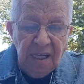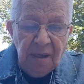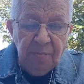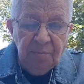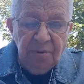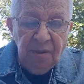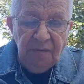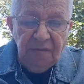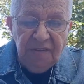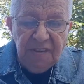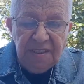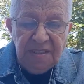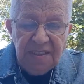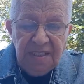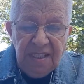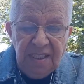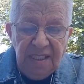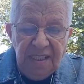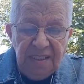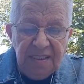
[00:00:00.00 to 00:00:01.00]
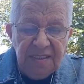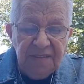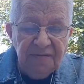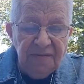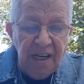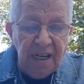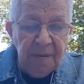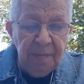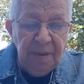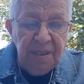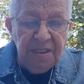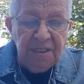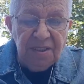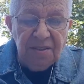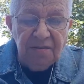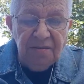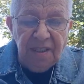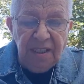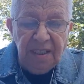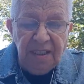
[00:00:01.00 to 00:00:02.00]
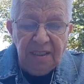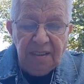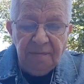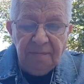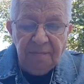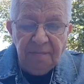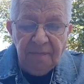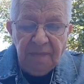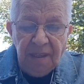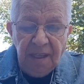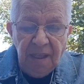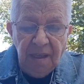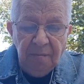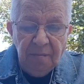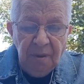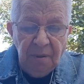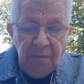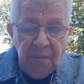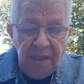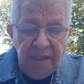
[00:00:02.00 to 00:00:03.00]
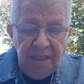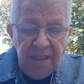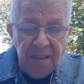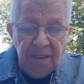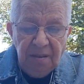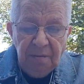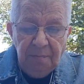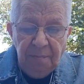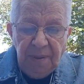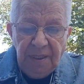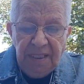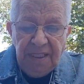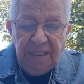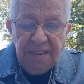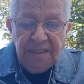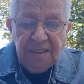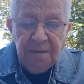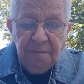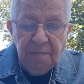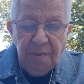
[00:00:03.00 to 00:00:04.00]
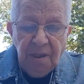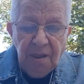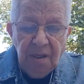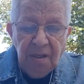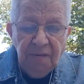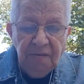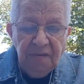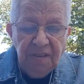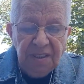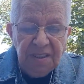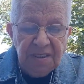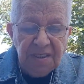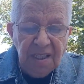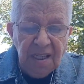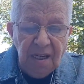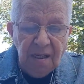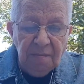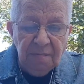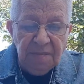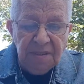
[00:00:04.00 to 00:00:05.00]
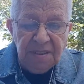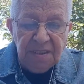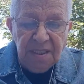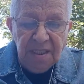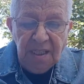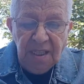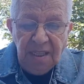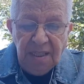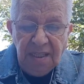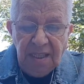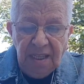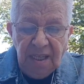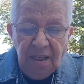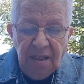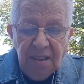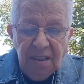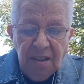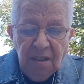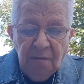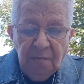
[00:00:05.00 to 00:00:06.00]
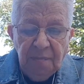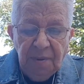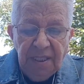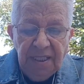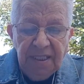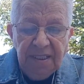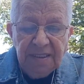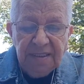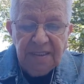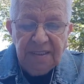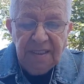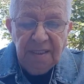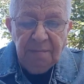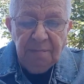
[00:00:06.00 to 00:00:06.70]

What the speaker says: our prophecy is fragmentary. But when the complete and perfect comes, the incomplete and